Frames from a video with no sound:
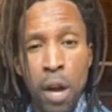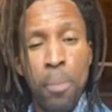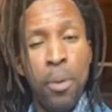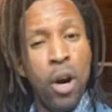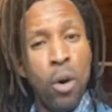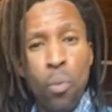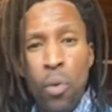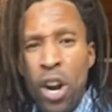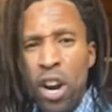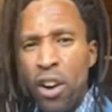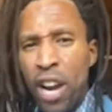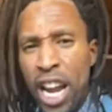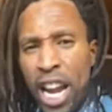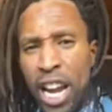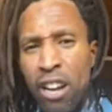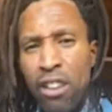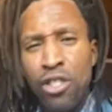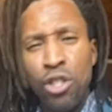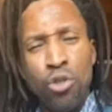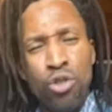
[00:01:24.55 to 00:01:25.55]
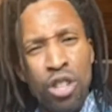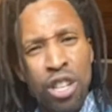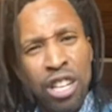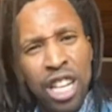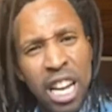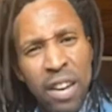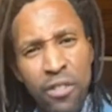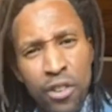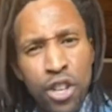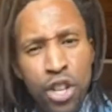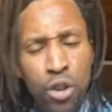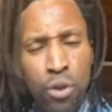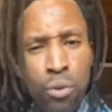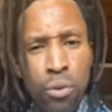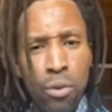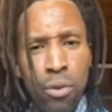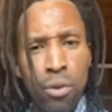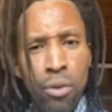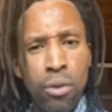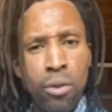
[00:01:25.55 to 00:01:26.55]
but we're here to deliver
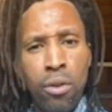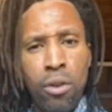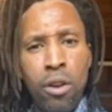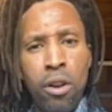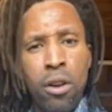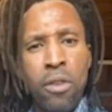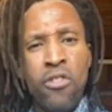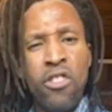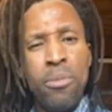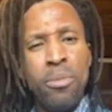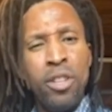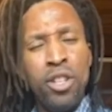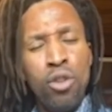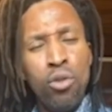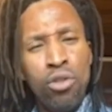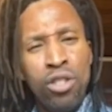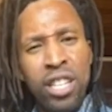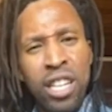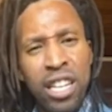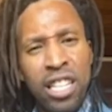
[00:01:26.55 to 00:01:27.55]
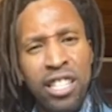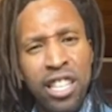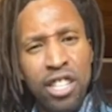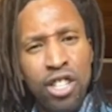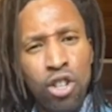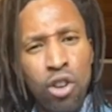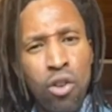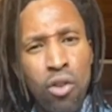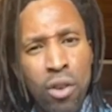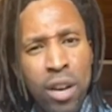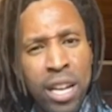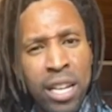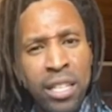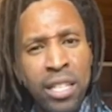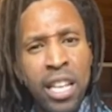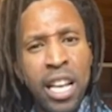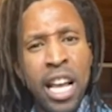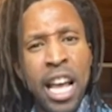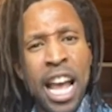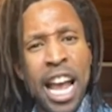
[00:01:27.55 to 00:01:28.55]
you from the utilities coins,